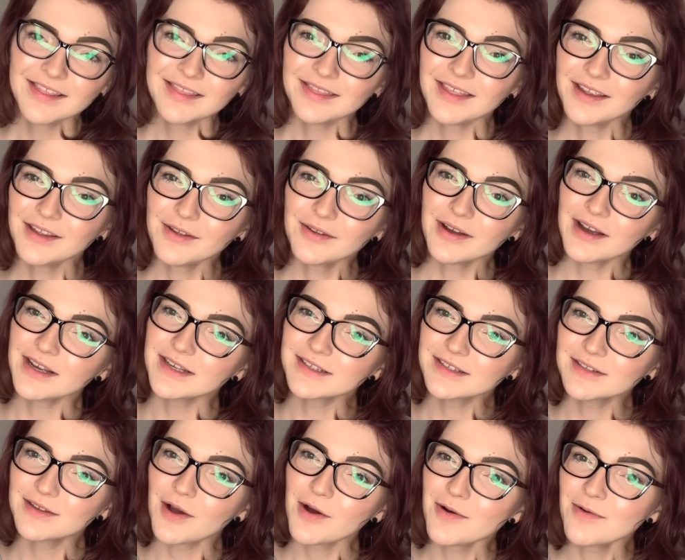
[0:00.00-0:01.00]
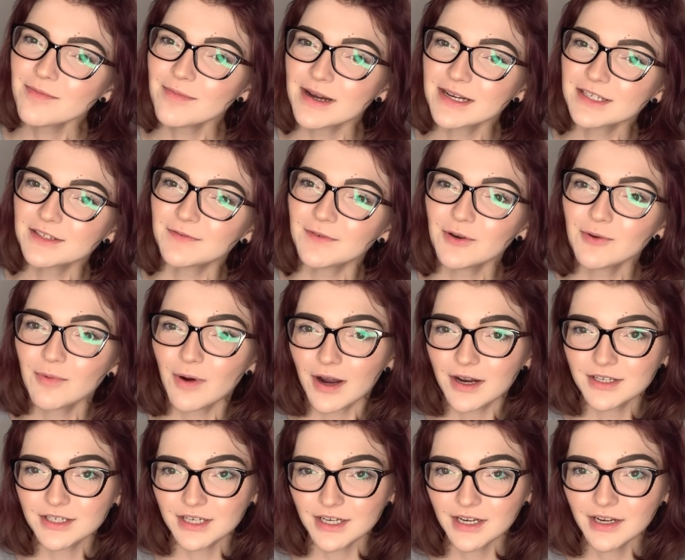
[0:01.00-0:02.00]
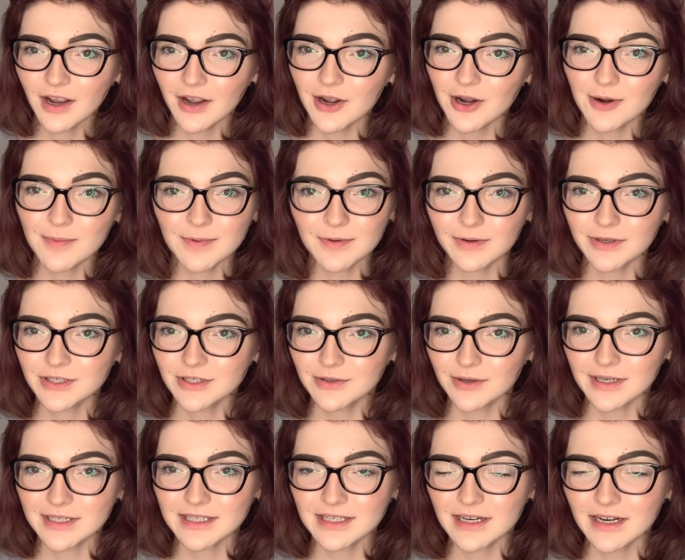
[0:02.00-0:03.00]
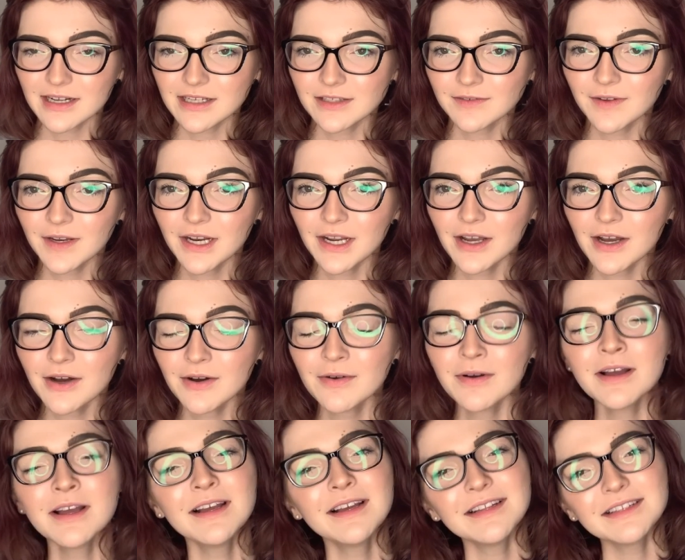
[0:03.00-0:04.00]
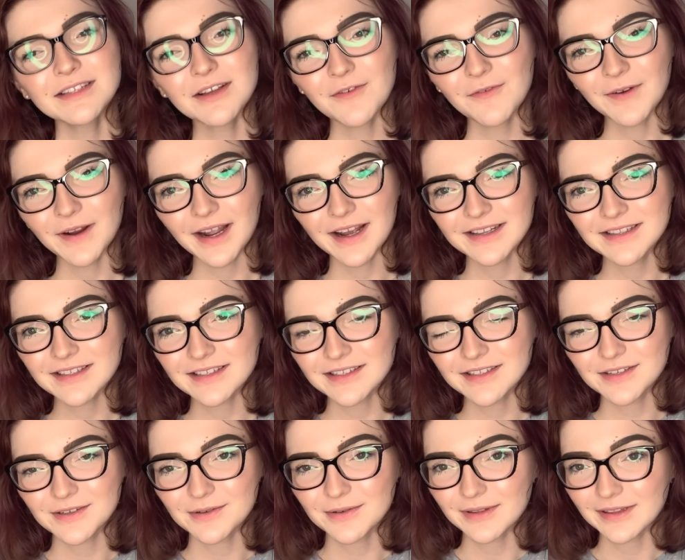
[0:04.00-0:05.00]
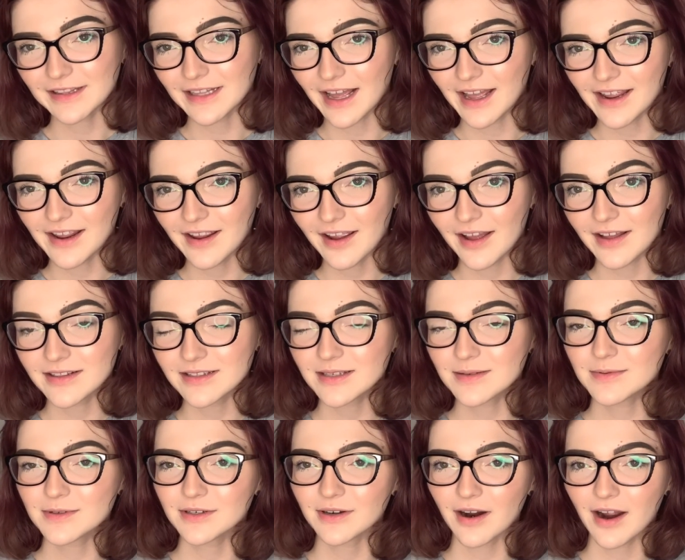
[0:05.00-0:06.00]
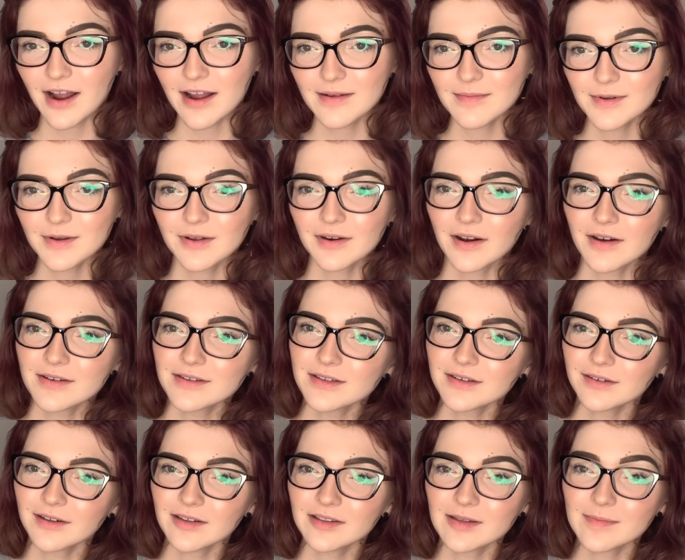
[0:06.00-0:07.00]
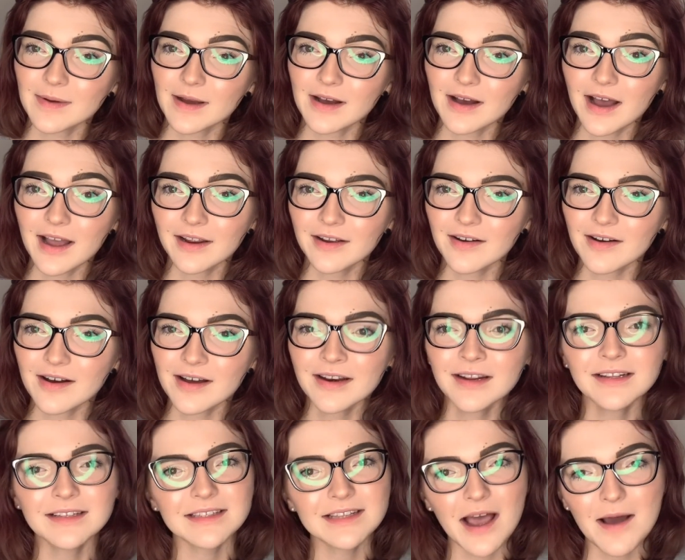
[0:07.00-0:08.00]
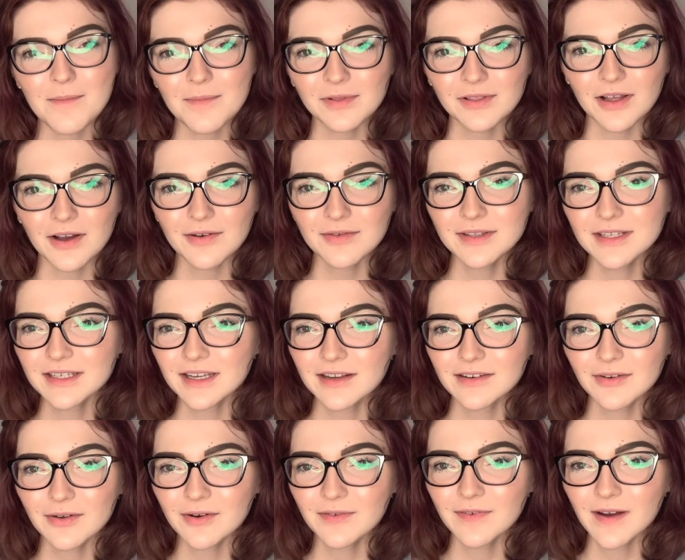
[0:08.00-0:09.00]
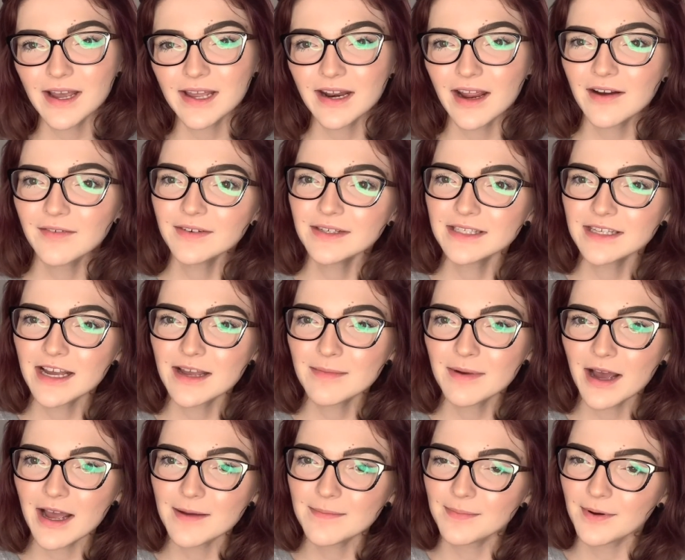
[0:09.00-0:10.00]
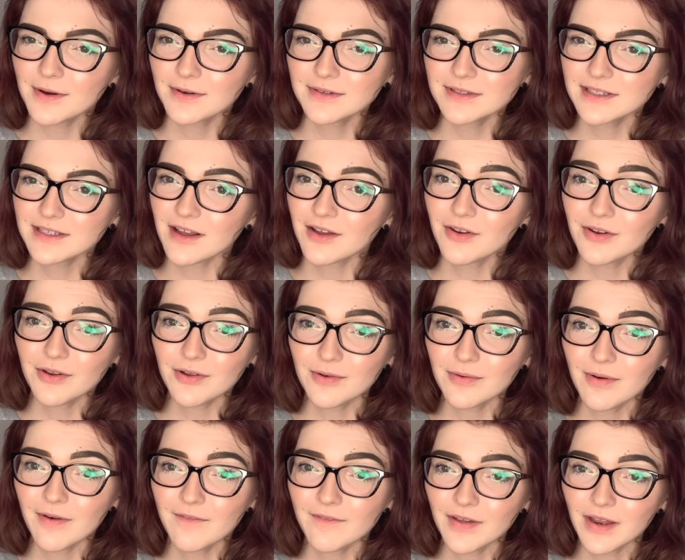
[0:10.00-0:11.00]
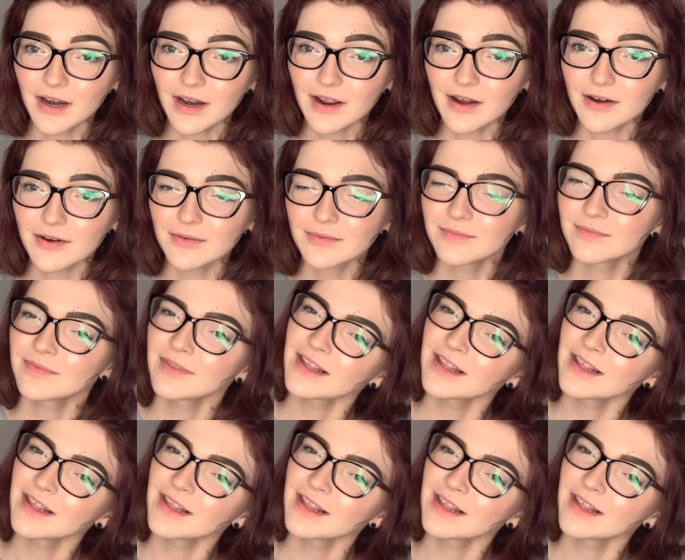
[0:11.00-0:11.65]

Thank you guys so much for watching. I hope you enjoyed today's video. Don't forget to like and subscribe. You can also click the bell icon down below to get notified every time I post a new video.